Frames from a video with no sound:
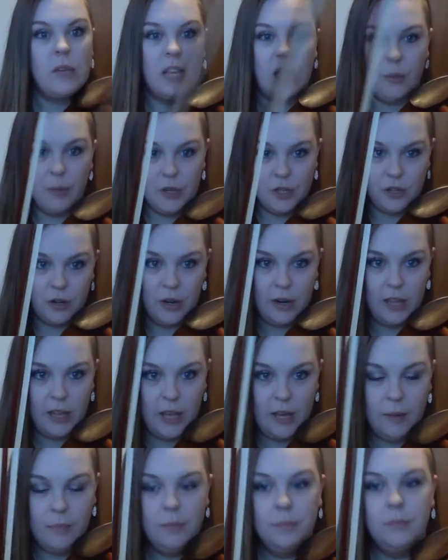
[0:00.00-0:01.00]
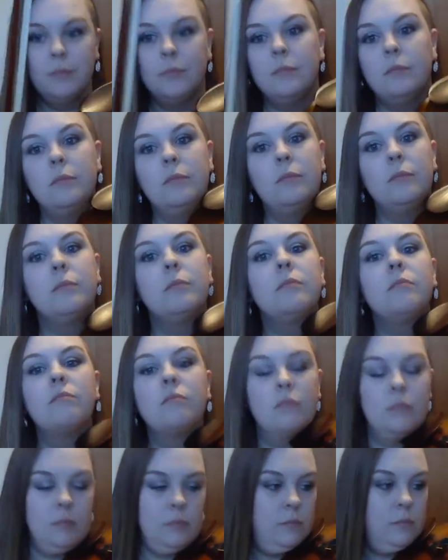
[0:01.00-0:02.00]
Can we try that?
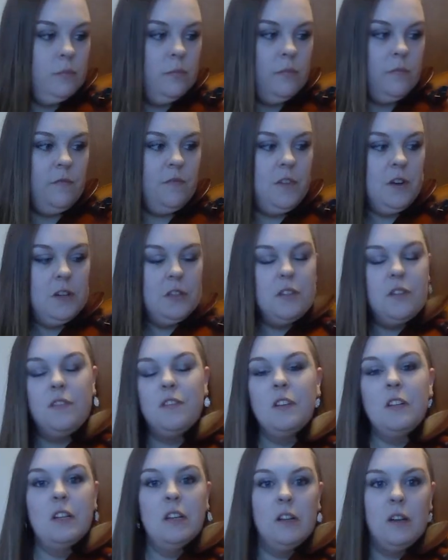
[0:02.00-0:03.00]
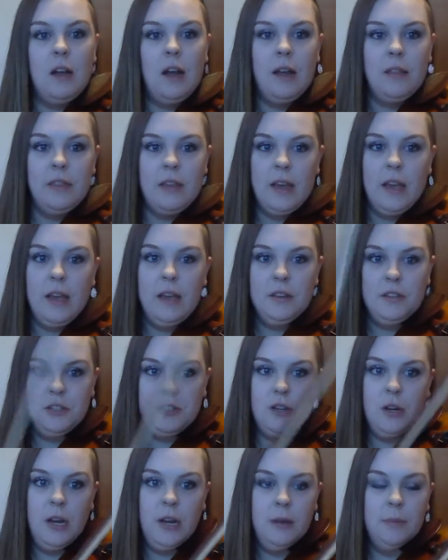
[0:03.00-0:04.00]
First finger on the A
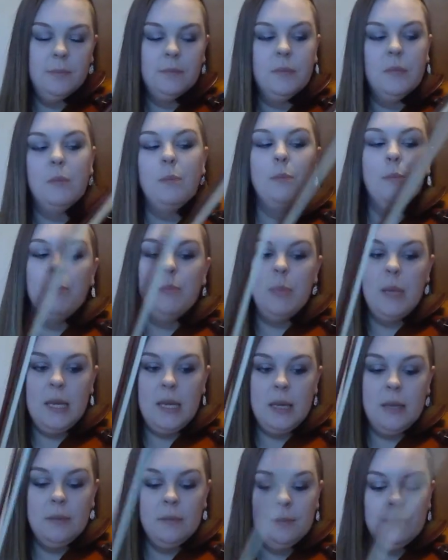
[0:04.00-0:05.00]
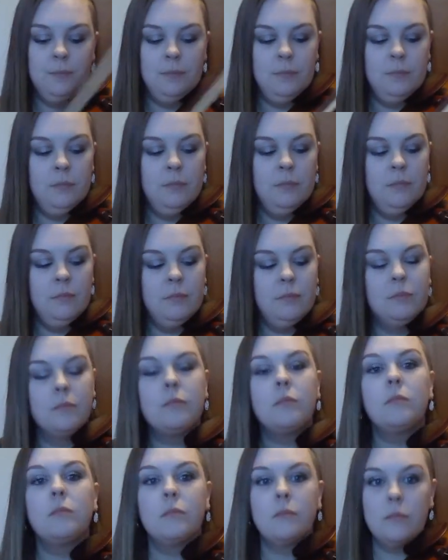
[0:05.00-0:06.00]
string, B,
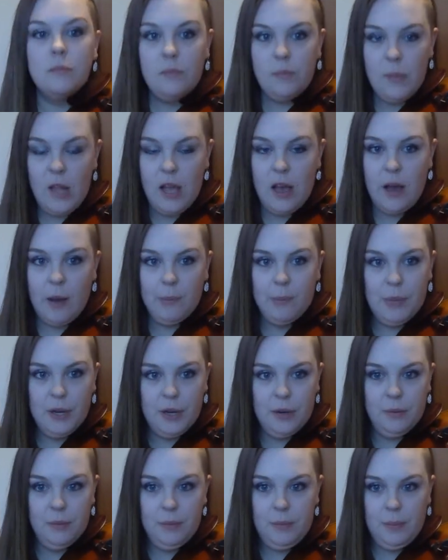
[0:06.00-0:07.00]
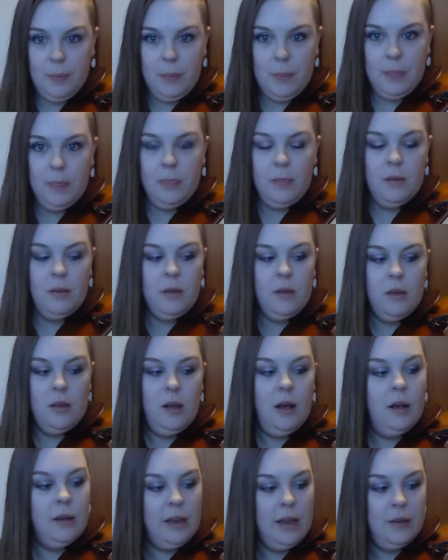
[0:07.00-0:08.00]
up bow,
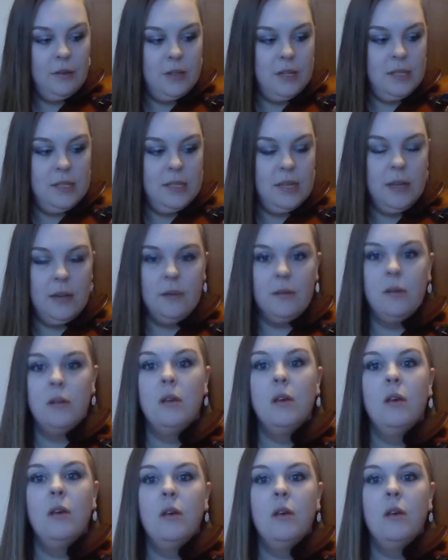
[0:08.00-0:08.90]
I'll count us in.